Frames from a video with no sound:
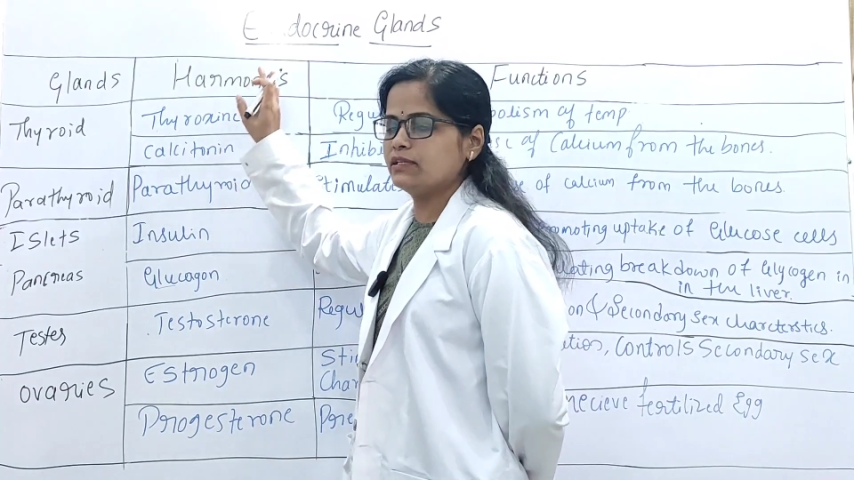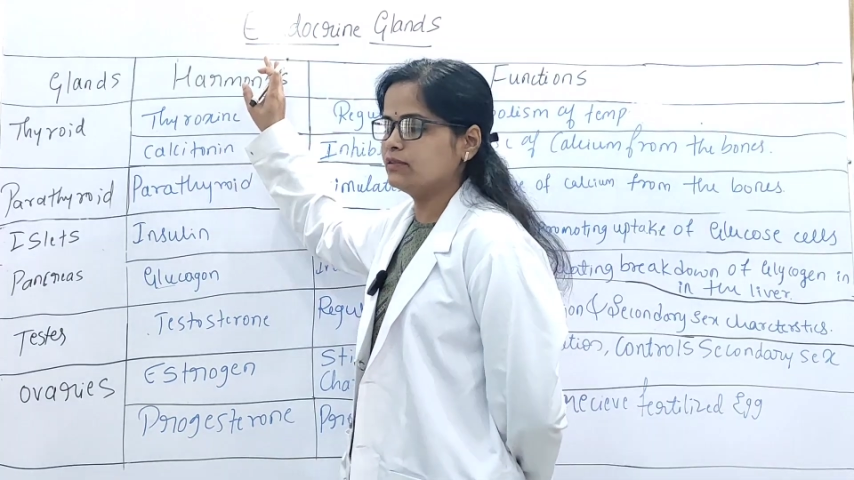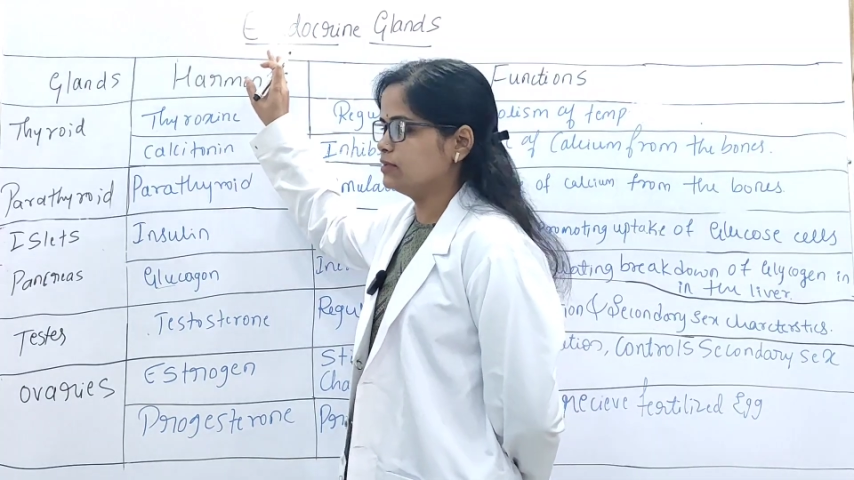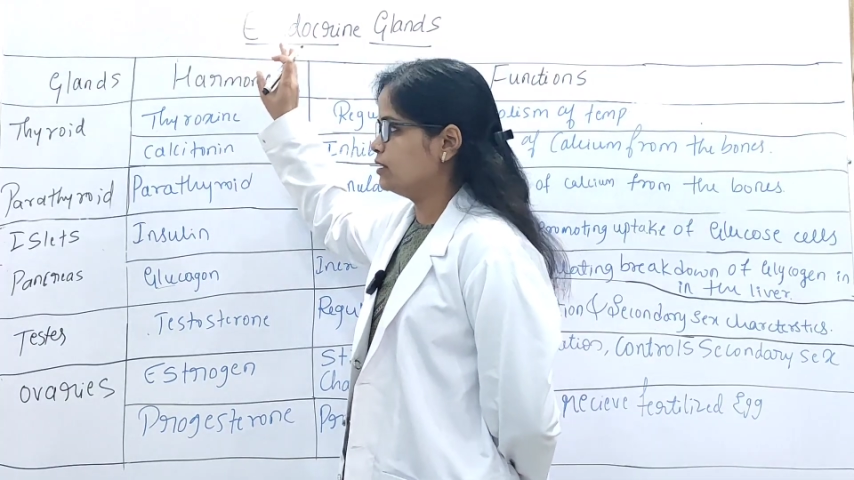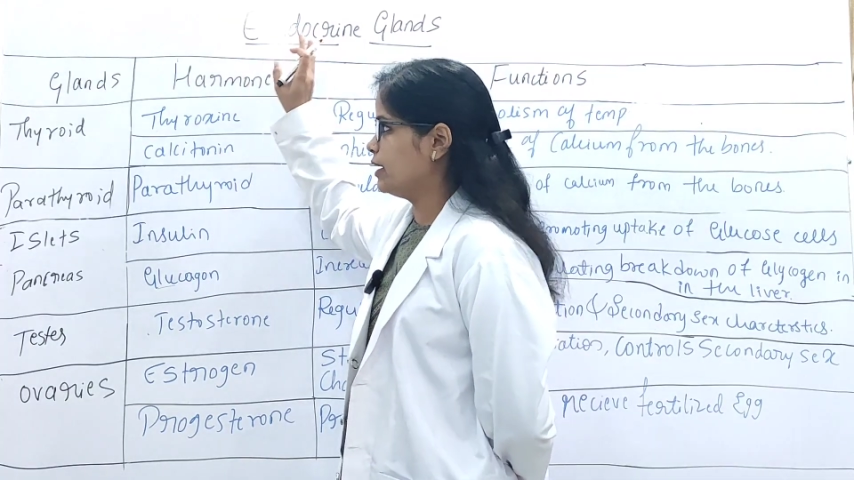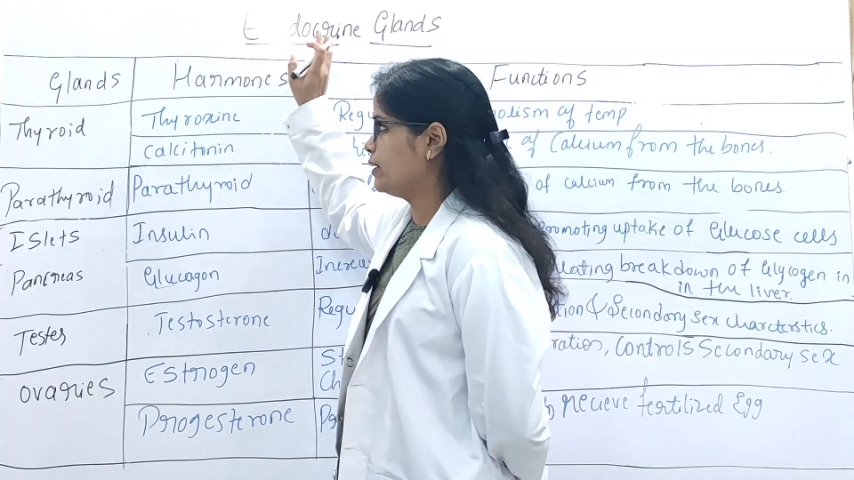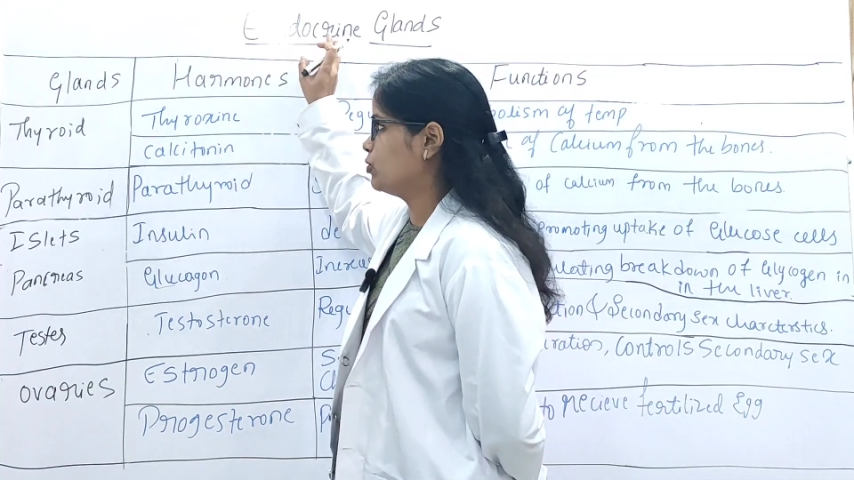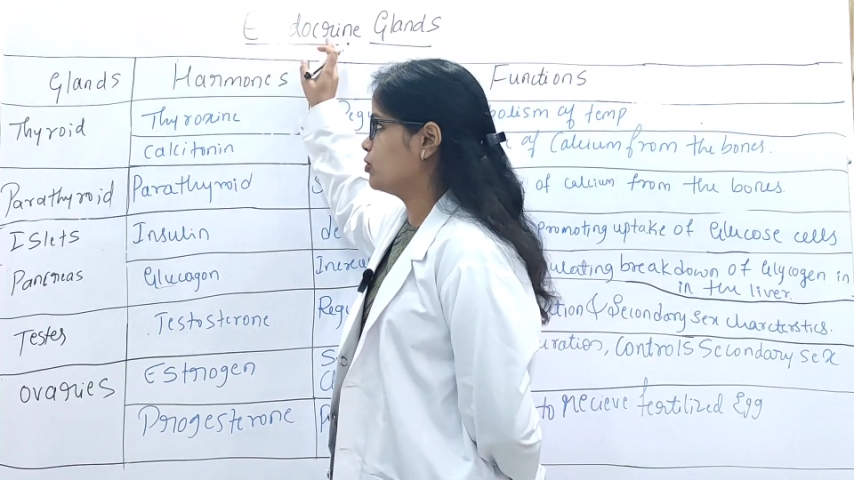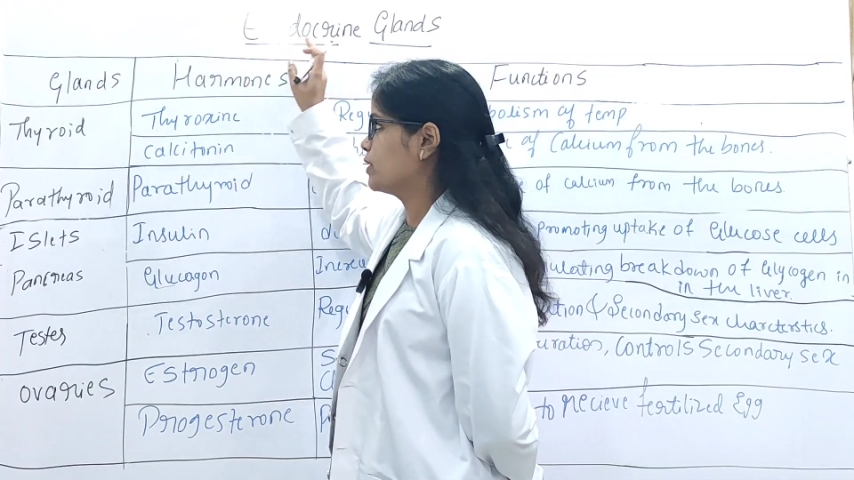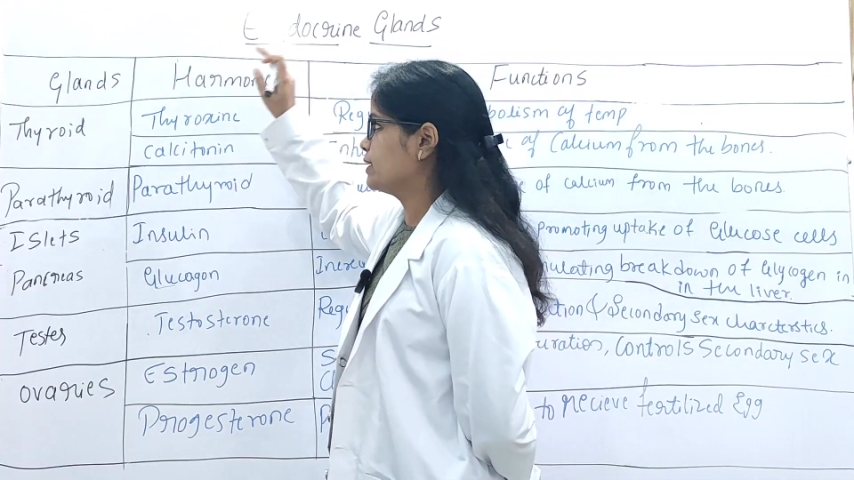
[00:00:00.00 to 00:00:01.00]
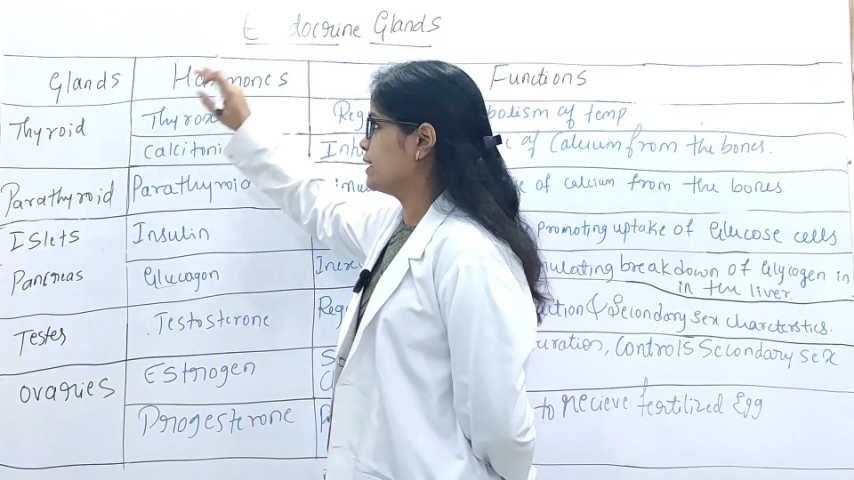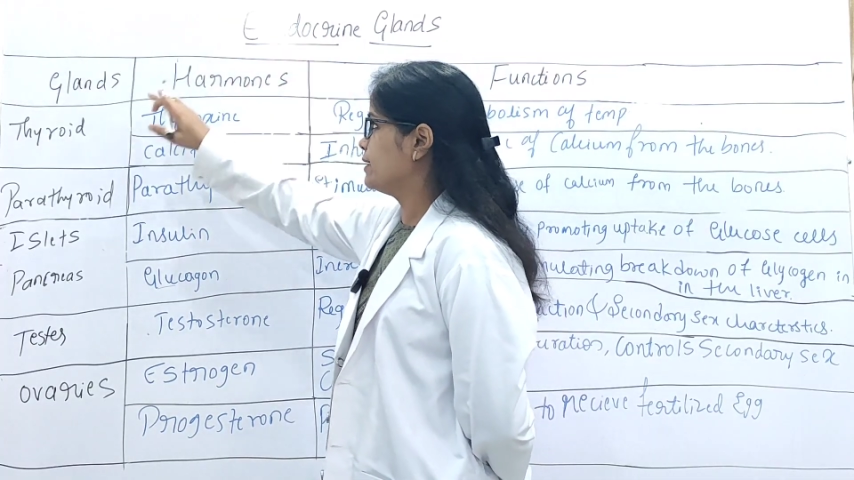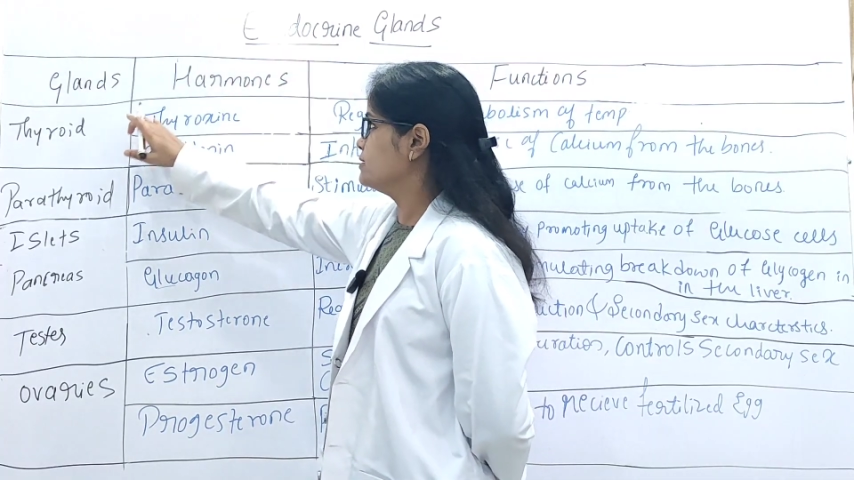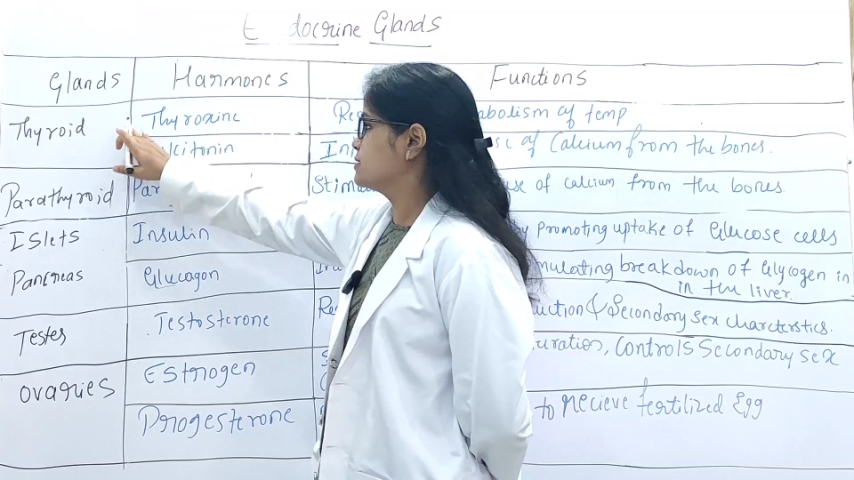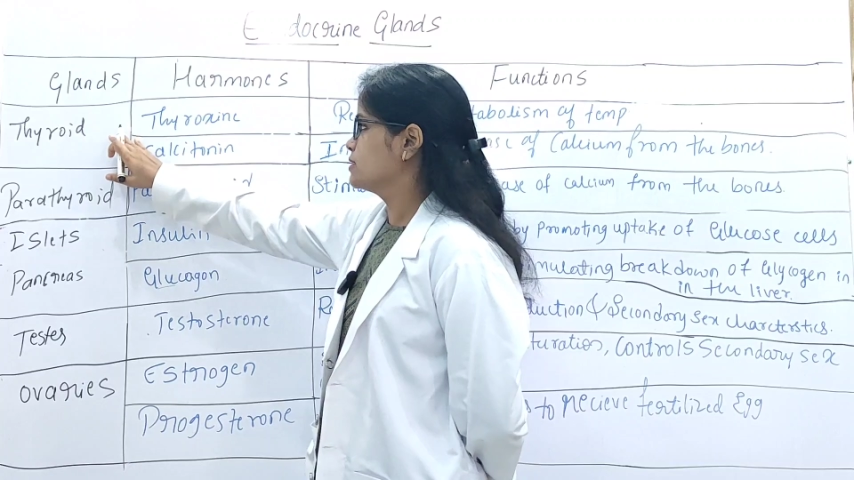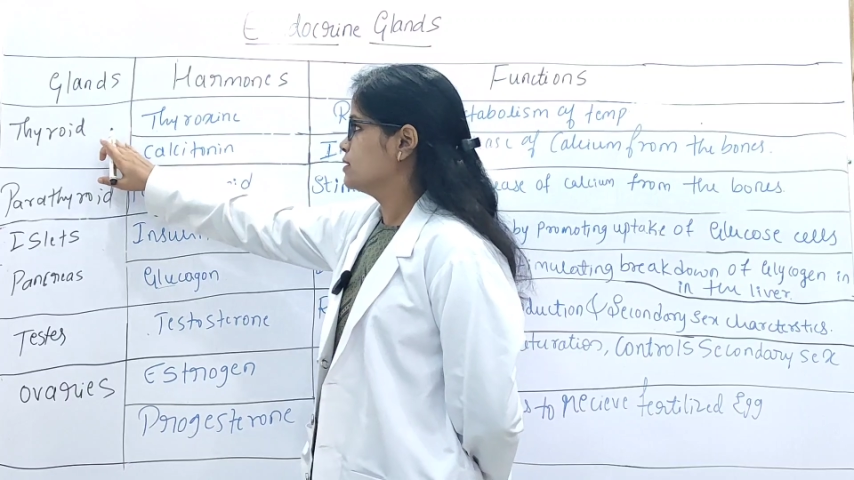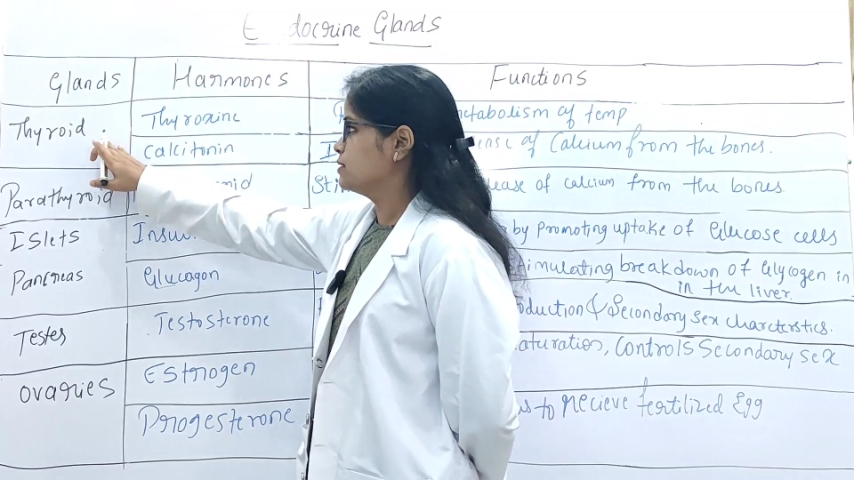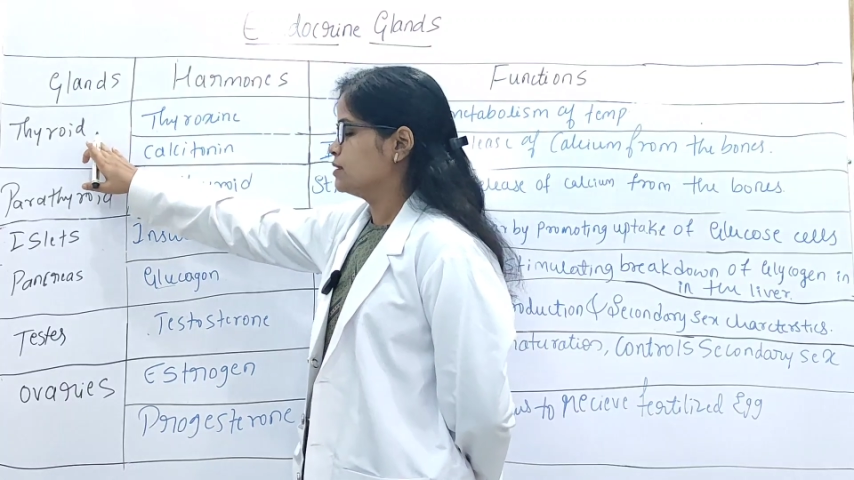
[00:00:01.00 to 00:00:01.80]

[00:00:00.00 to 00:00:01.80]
see the endocrine glands